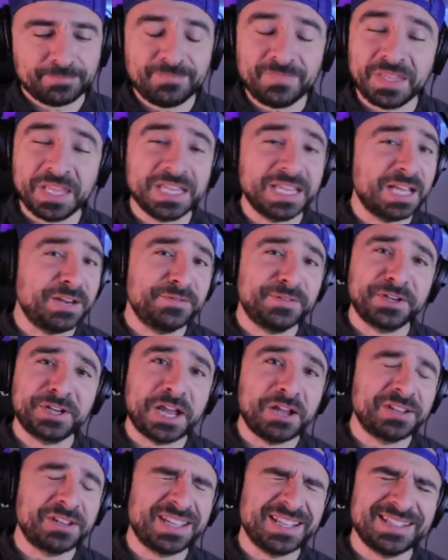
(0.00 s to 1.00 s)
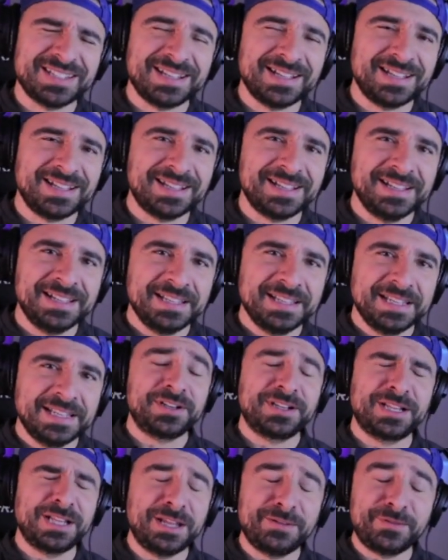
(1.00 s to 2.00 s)
you got to figure it out and get
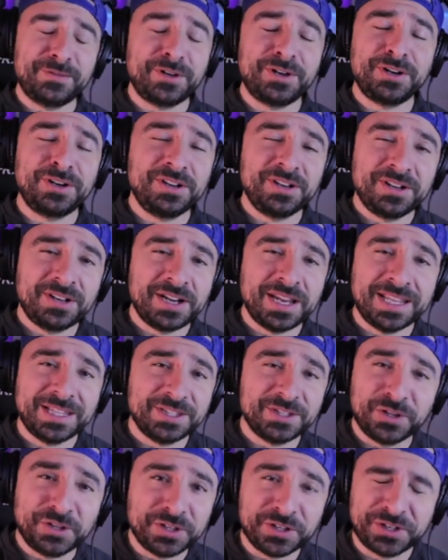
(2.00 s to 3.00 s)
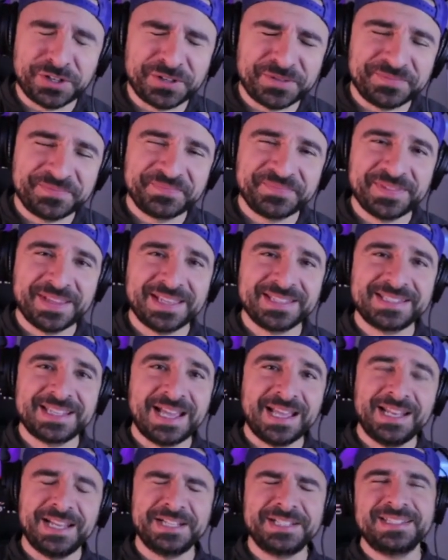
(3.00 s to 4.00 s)
cleverer and dirtier, as
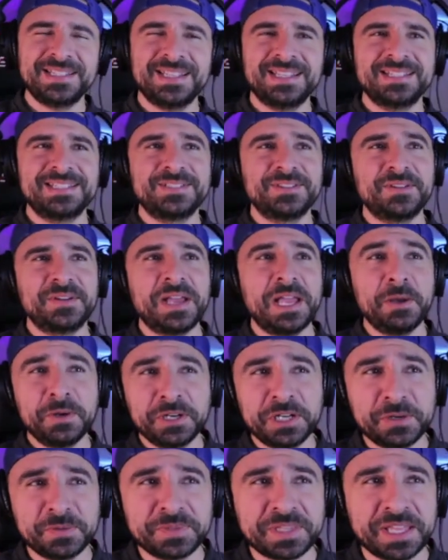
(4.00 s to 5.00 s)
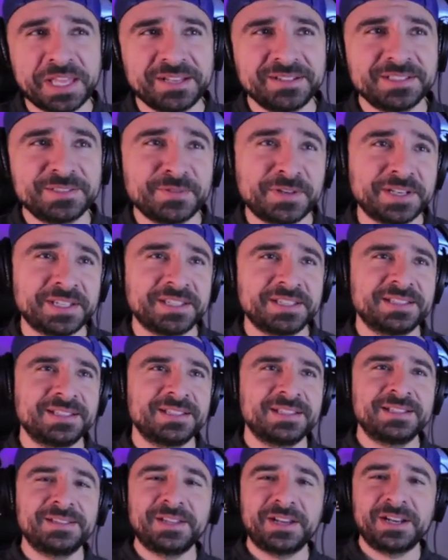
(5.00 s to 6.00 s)
Kalash said. So I would agree with that. It's funny.
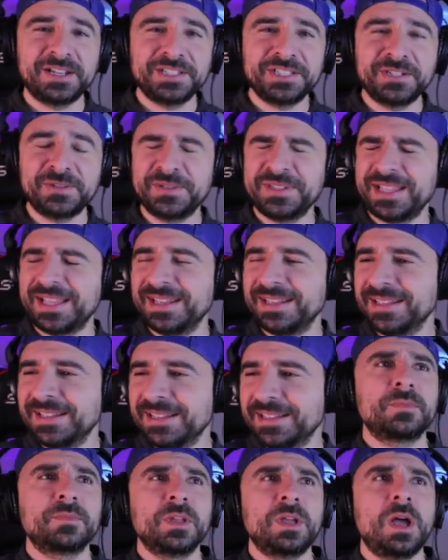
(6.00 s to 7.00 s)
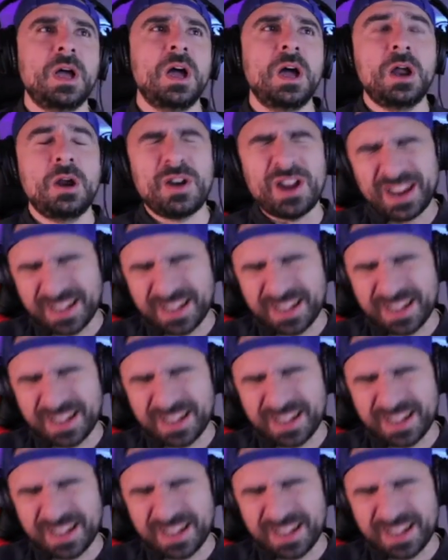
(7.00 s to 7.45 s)
Thought I'd share with that. All right,